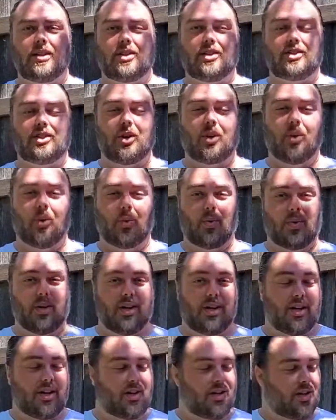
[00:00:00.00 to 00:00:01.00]
So
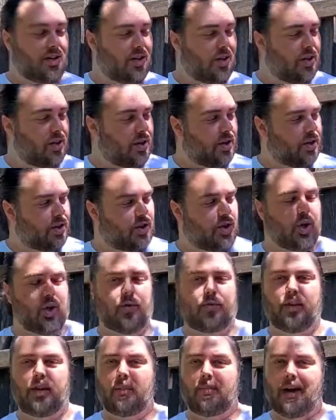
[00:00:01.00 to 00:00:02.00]
2
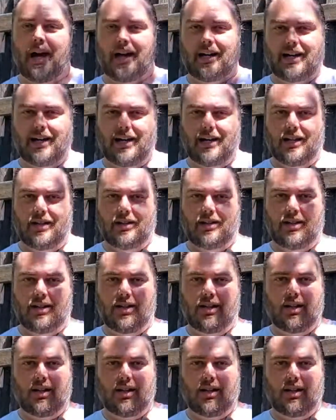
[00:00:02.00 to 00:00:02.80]
for the backhand.